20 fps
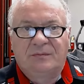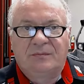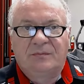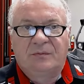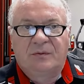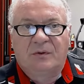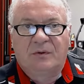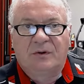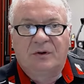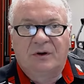
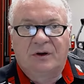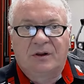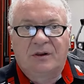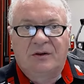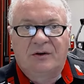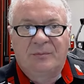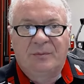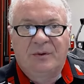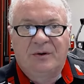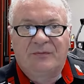we'll look a
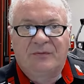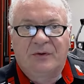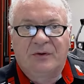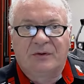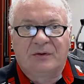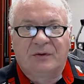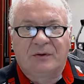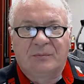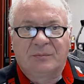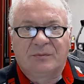little bit
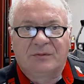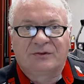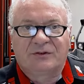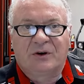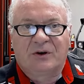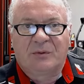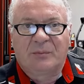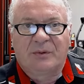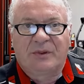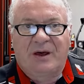further.
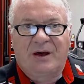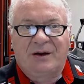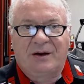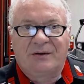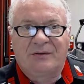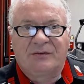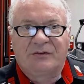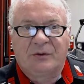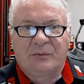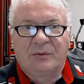Start with that
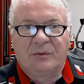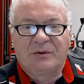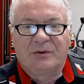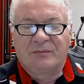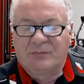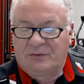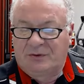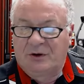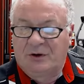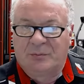and see what
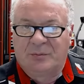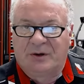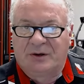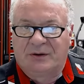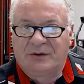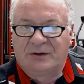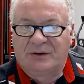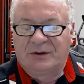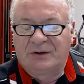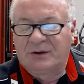no pun
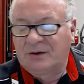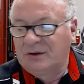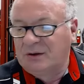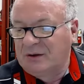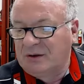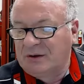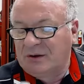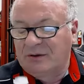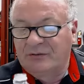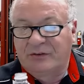intended,
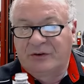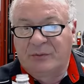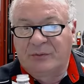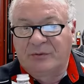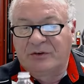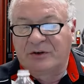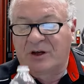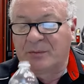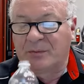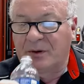and see
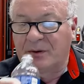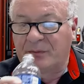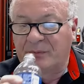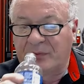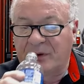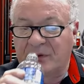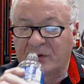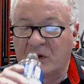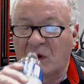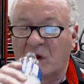what you come up
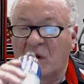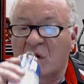with.